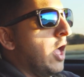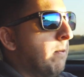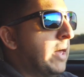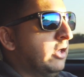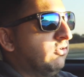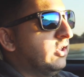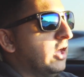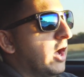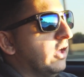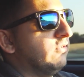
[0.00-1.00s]
a base
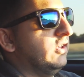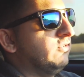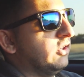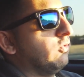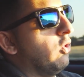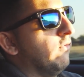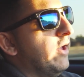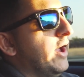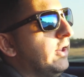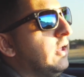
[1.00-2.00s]
C6
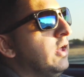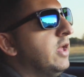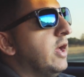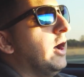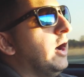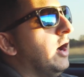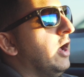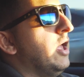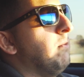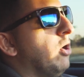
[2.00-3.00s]
Corvette,
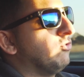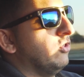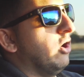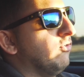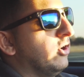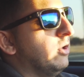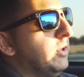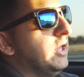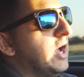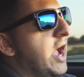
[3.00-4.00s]
and most of those are going to
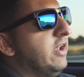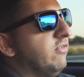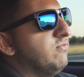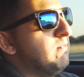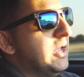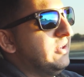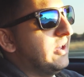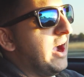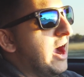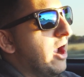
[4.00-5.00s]
be kind of mid
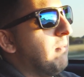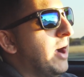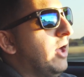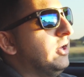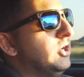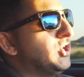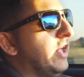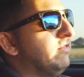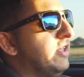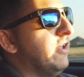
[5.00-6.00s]
to higher mileage.
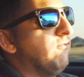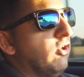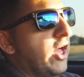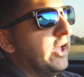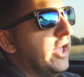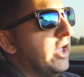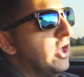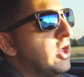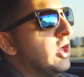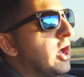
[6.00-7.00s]
I'd say for like a
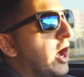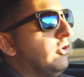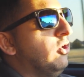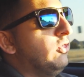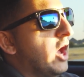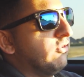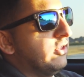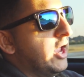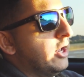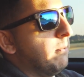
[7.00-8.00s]

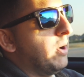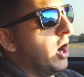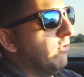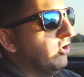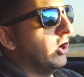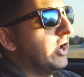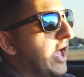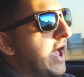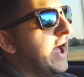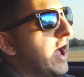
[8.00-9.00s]
2008 and above, you're going to
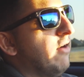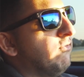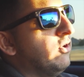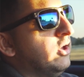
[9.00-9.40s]
have